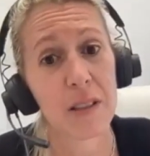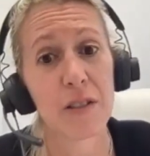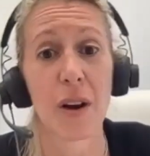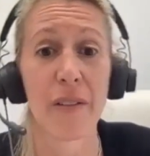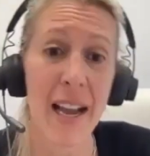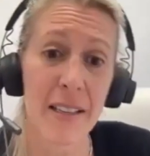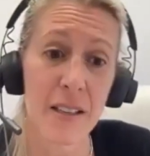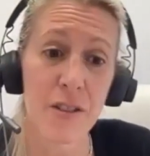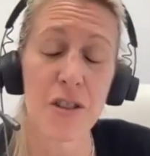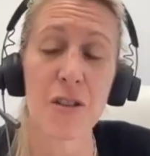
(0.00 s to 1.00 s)
don't have
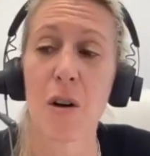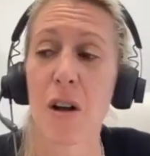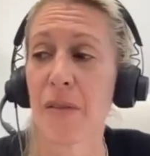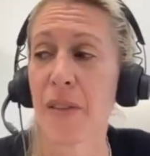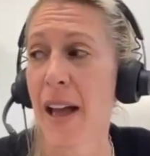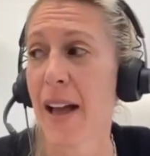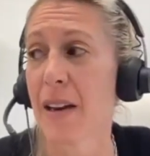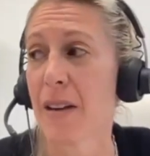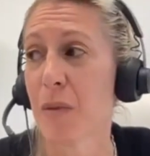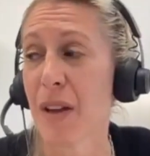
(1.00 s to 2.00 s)
access to all that.
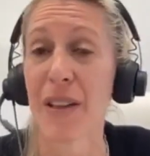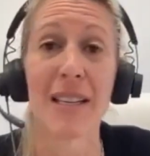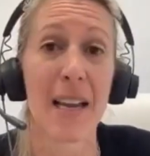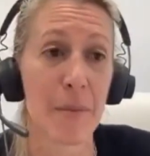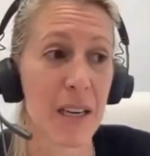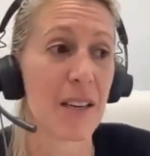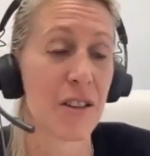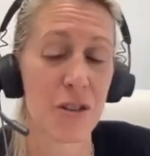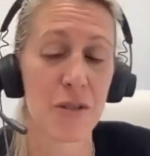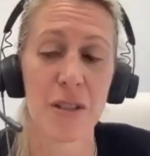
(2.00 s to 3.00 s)
And we have contaminant
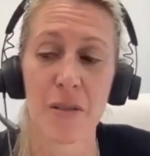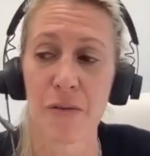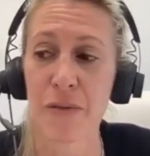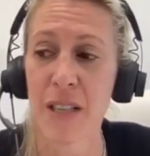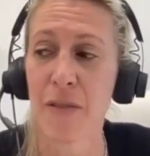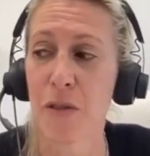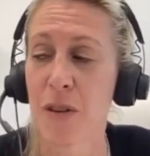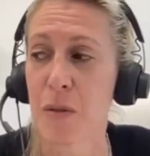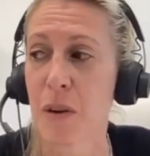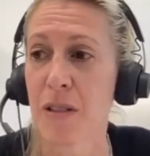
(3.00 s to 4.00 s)
issues in seafood
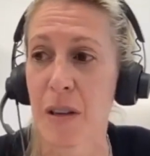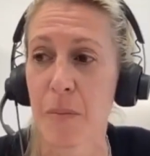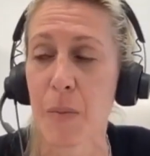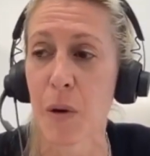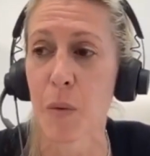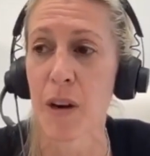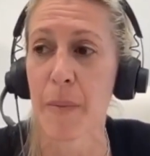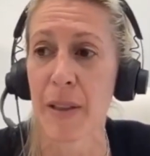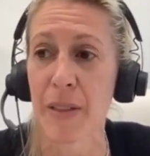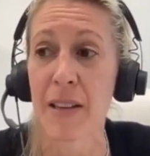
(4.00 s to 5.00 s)
as well. Some people are worried
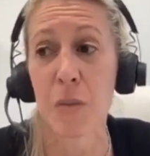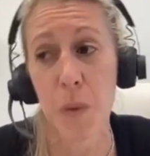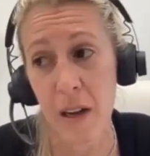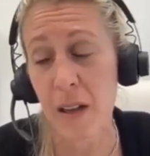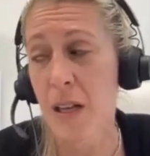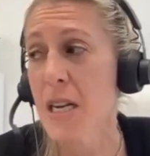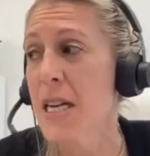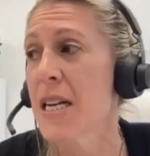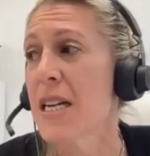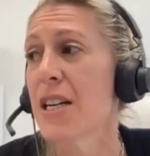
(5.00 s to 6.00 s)
about that as well.
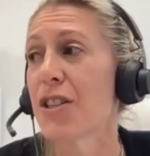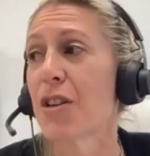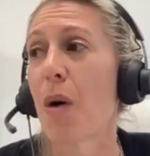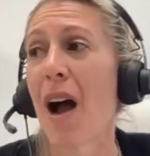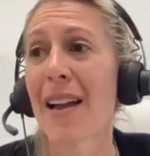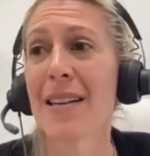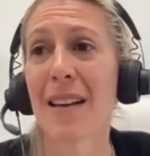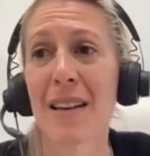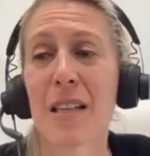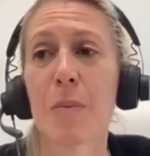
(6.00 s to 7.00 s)
So
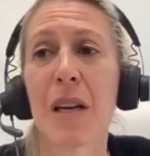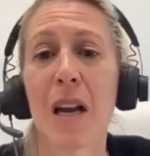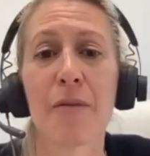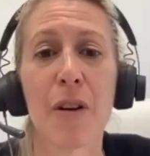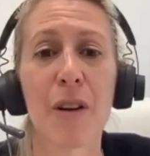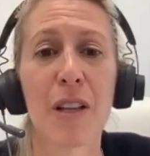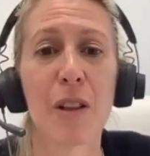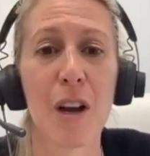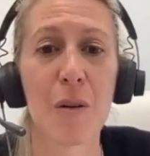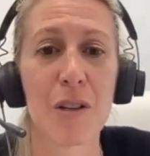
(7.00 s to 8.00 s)
iodine has become very
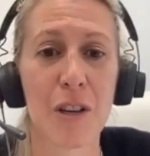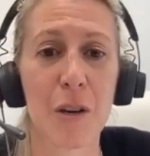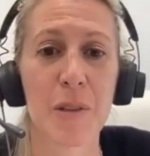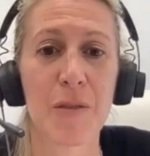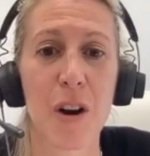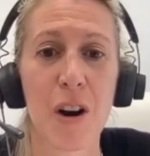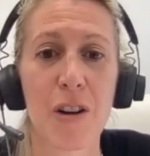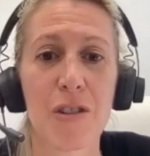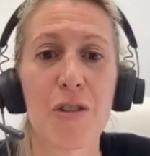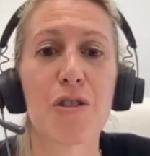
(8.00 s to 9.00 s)
low in terms of
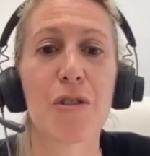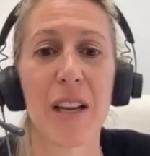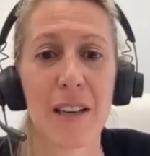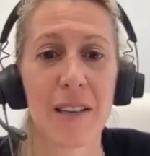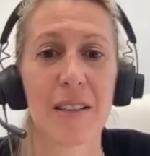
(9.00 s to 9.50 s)
our nutrient